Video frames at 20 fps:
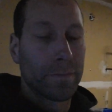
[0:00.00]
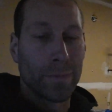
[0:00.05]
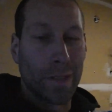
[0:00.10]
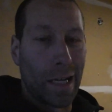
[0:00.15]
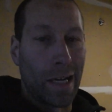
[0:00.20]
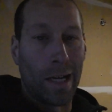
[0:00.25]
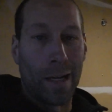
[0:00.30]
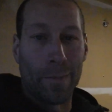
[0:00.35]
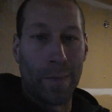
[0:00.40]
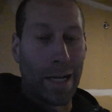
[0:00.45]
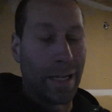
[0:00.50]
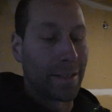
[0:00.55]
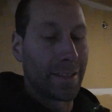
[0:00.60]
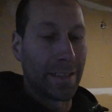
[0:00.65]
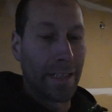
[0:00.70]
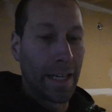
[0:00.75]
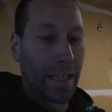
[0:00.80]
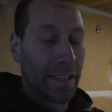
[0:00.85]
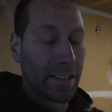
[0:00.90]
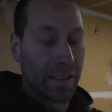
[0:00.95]
I
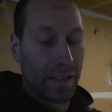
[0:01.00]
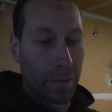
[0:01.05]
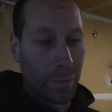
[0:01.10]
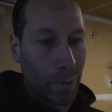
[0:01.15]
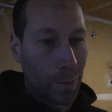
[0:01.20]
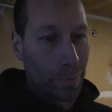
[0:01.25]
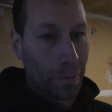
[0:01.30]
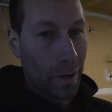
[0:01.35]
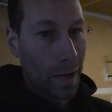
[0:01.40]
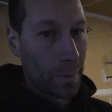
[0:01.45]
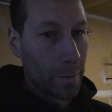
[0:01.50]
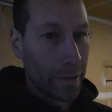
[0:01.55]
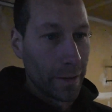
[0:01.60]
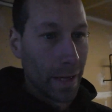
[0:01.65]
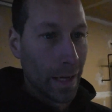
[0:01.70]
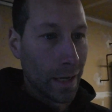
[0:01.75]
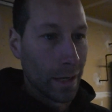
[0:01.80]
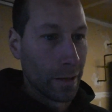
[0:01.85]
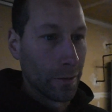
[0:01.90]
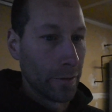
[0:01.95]
sanded some of the primer
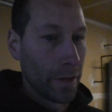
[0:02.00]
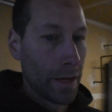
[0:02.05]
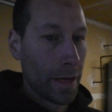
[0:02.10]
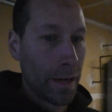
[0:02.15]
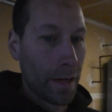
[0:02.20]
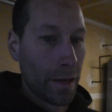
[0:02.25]
down